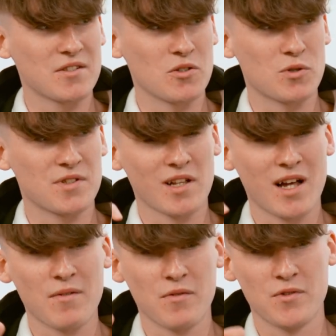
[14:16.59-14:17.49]
You still
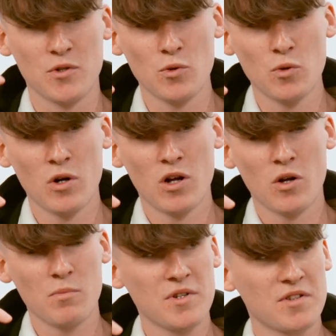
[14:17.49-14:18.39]
have a few
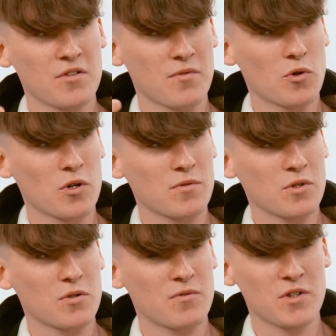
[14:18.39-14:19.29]
pieces of
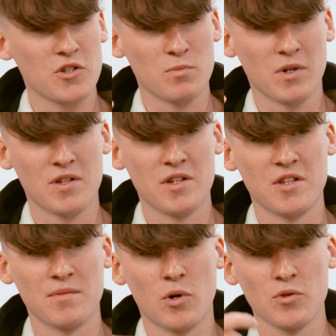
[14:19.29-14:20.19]
coursework to finish, but it
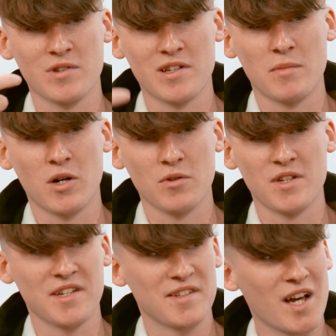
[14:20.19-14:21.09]
is mostly about
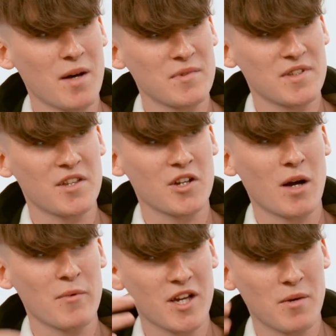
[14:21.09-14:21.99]
the exams that are
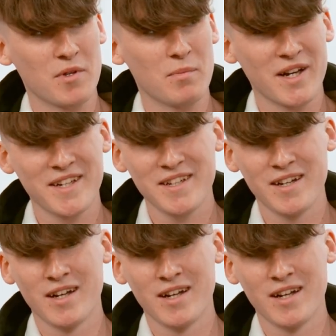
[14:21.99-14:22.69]
coming up in May.